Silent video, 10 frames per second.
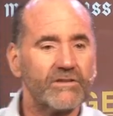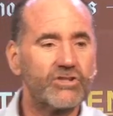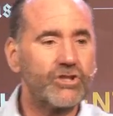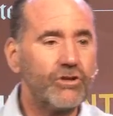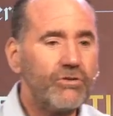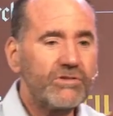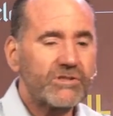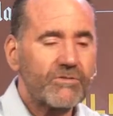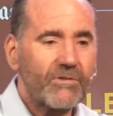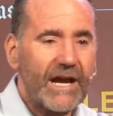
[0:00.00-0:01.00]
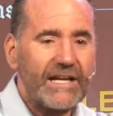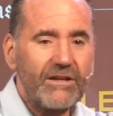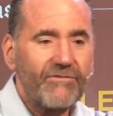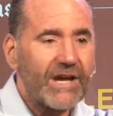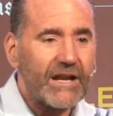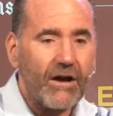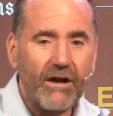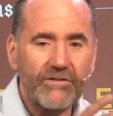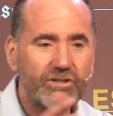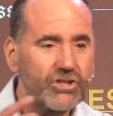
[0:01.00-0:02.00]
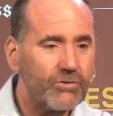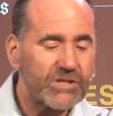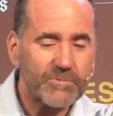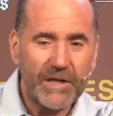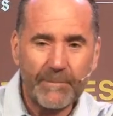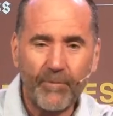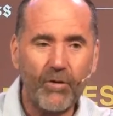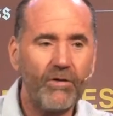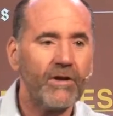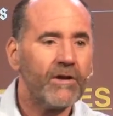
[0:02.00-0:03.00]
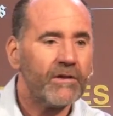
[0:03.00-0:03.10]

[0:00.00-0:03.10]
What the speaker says: Jews, right? You've got all the Jewish people,